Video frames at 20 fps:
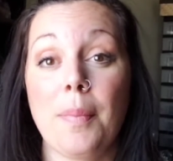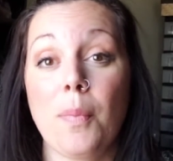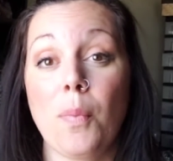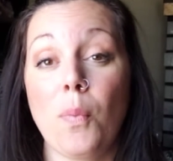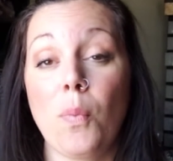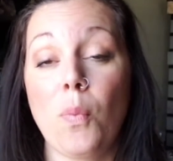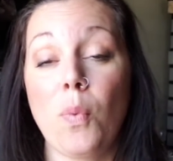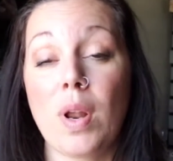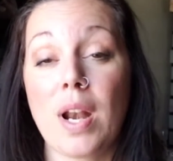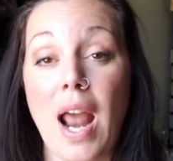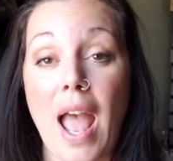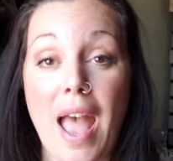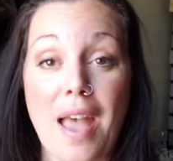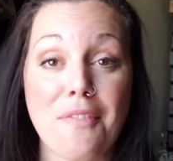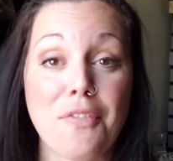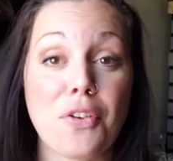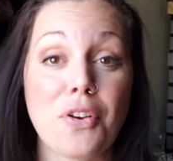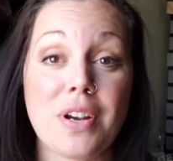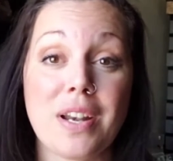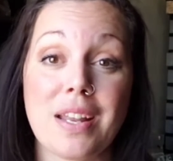
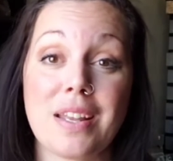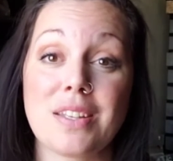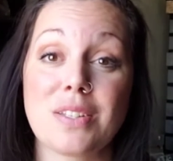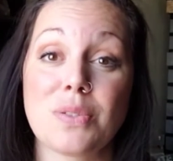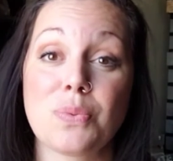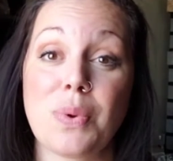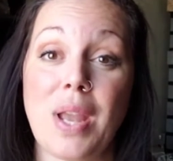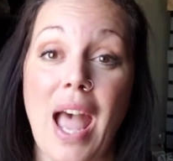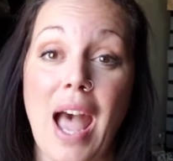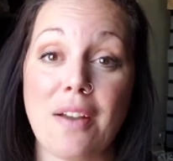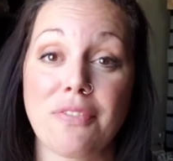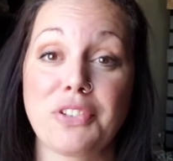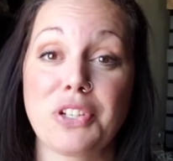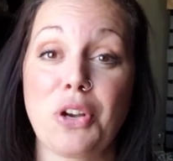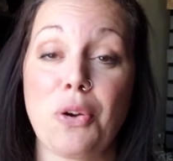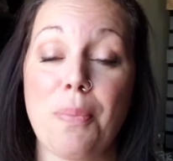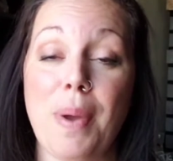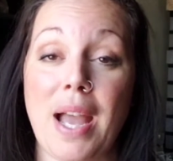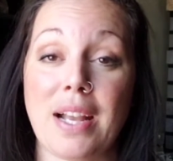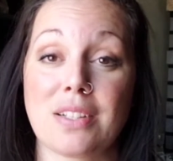Whatever it is, we have to
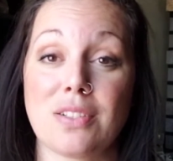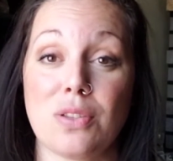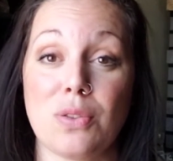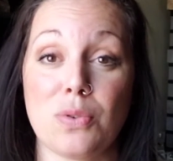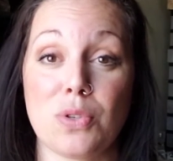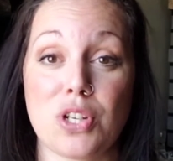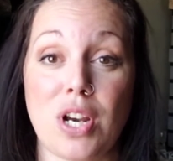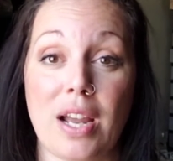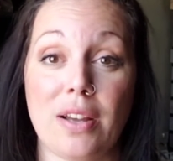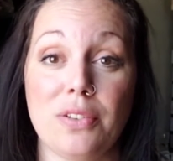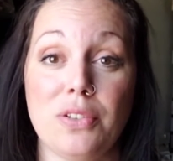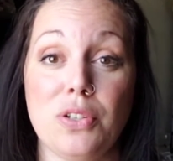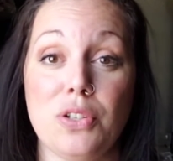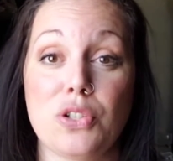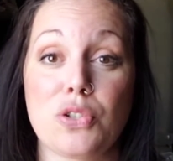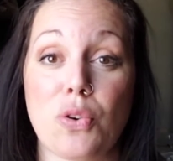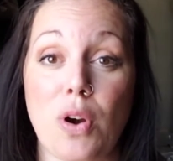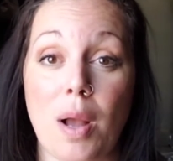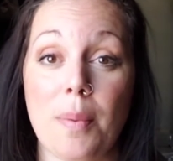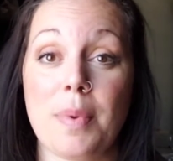go back to those childhood
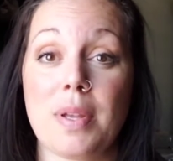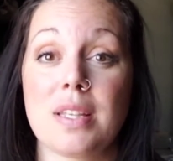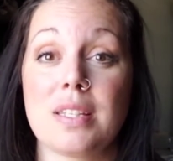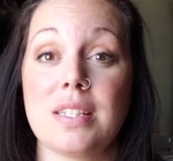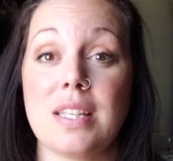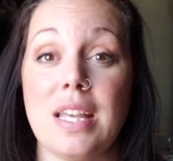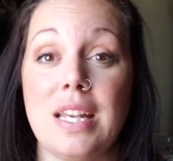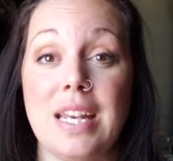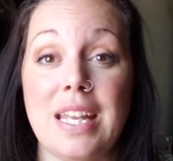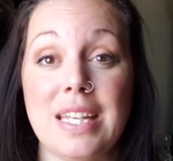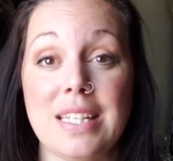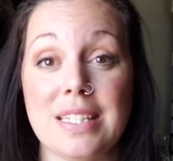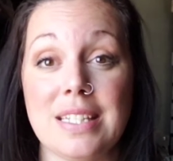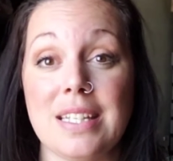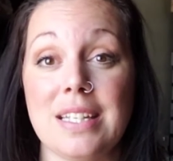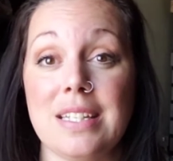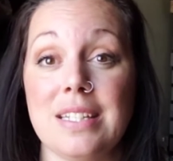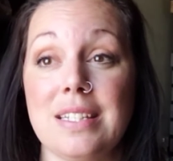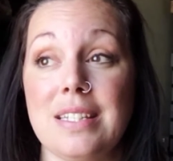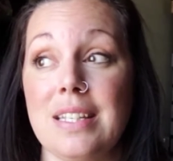traumas and
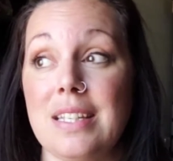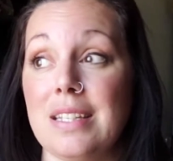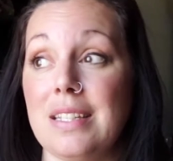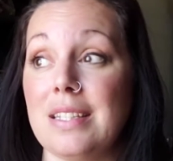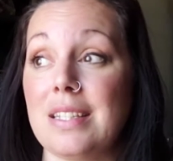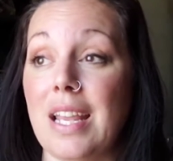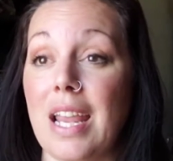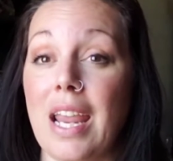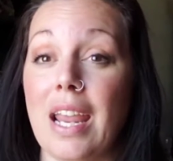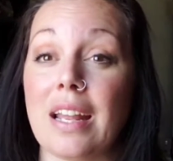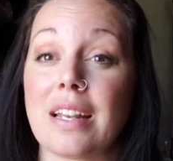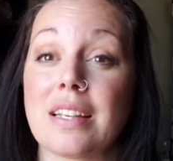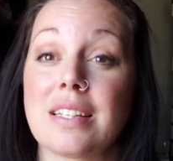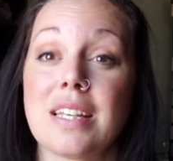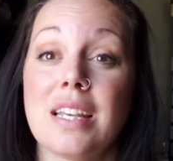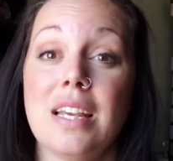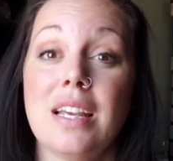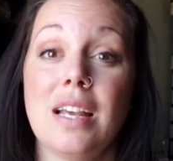incidences, and